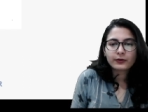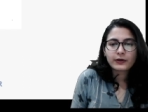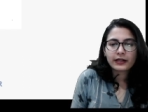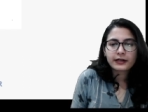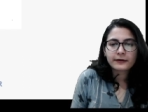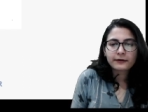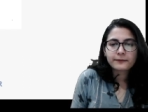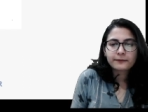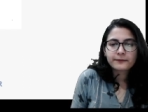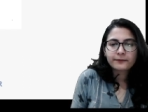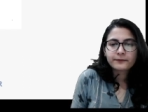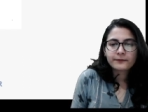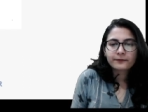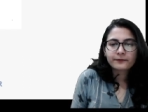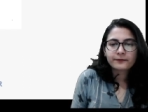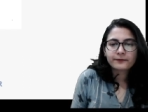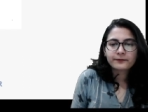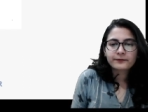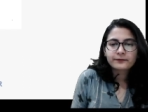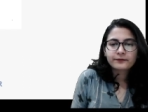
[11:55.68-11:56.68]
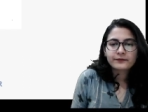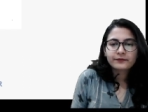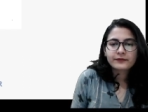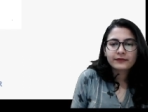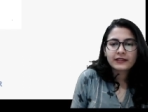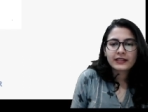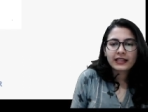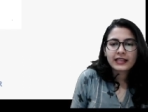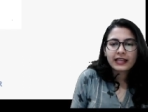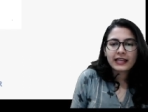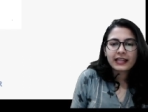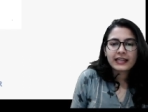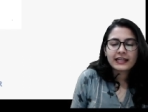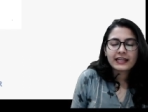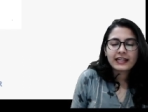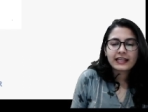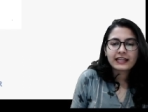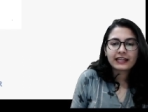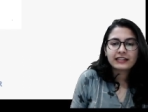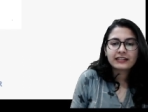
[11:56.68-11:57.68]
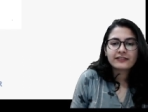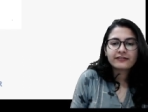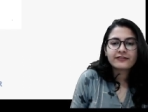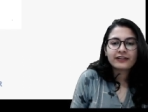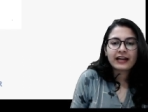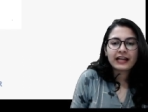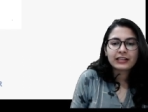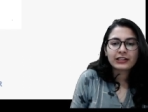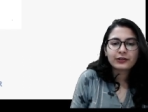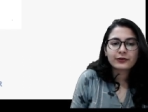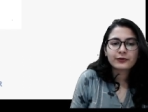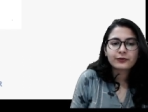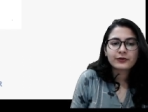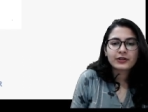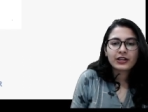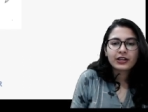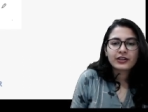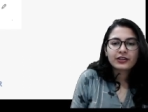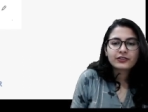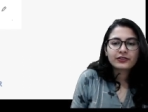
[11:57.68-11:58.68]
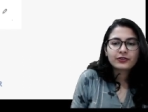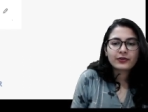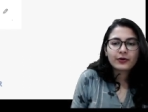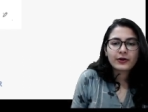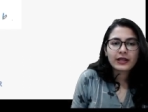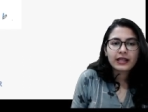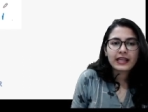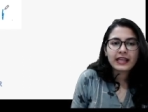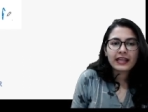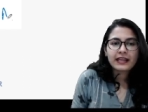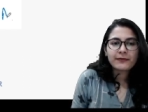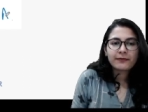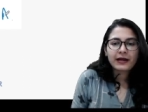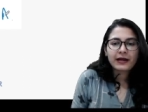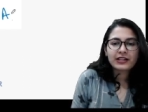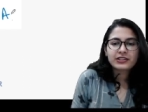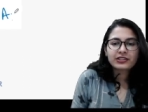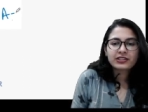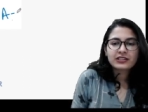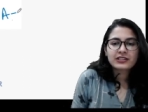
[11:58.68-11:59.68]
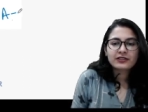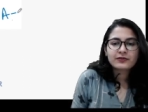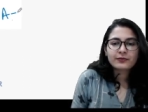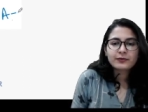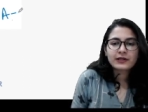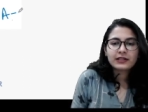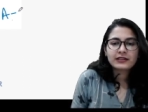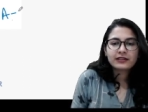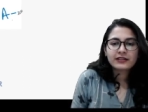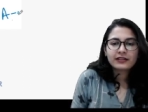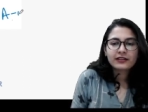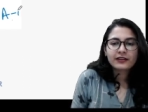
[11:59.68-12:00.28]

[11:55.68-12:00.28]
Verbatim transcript: one, negative value. So A matches with